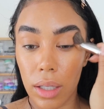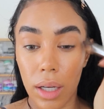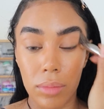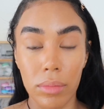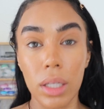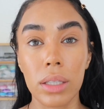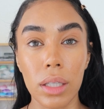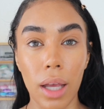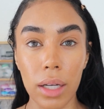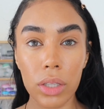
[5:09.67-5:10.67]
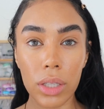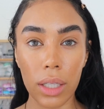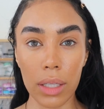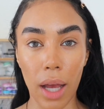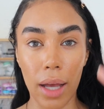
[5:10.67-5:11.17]
Because it kind of just
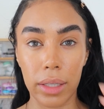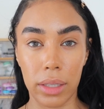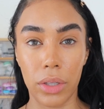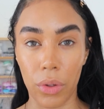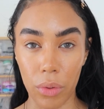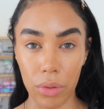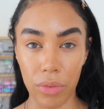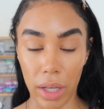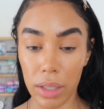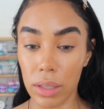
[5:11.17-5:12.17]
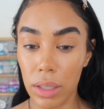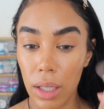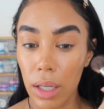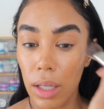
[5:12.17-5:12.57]
like ties in your whole face.